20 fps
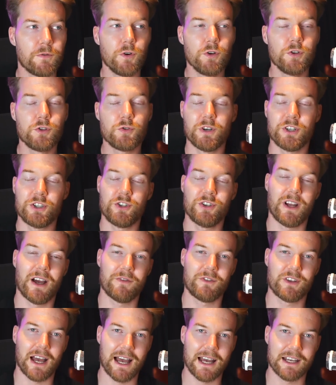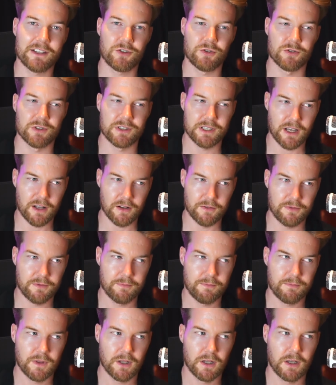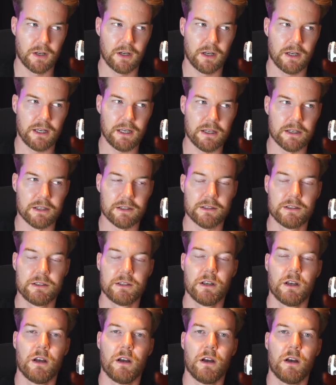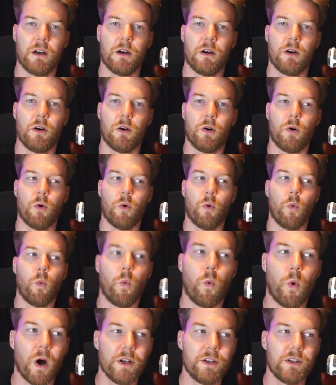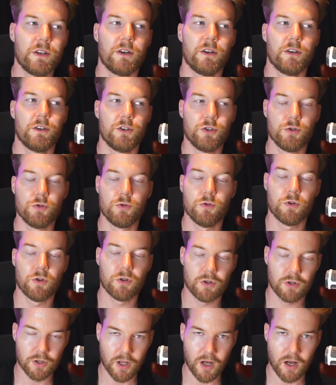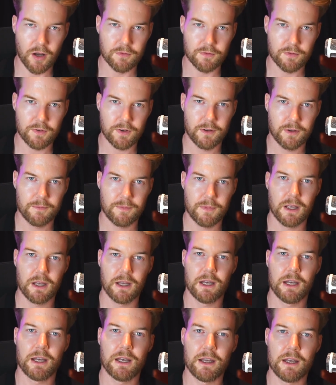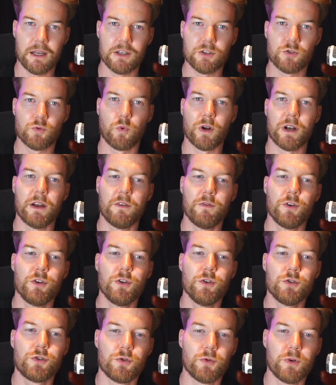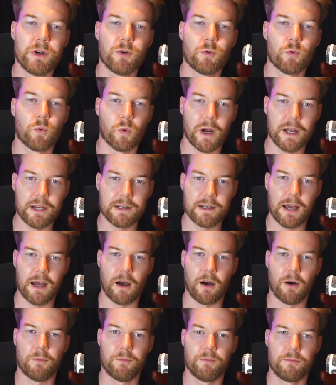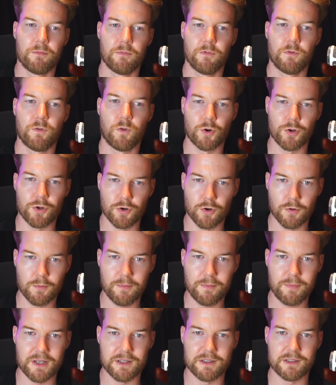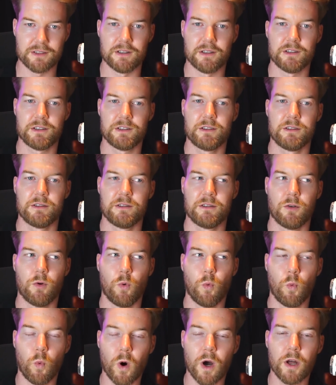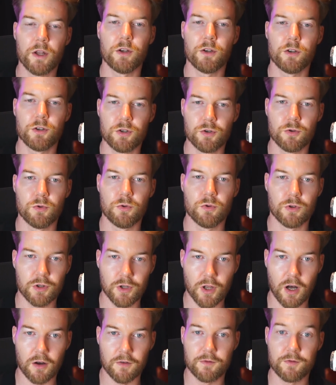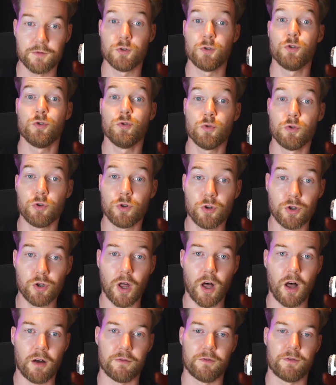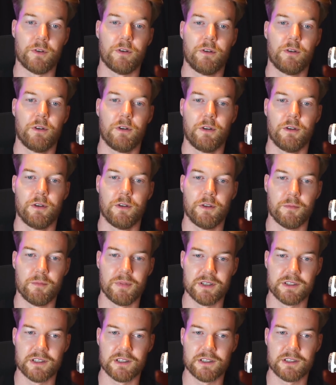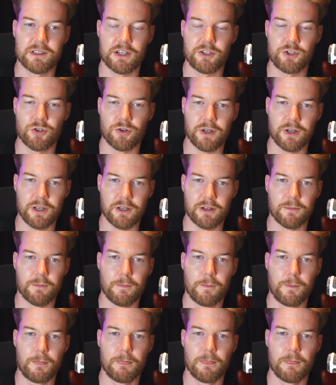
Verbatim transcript: first question you have to ask yourself is what you love. Is whatever you're doing right now for your business what you love? Do you love the business that you're in?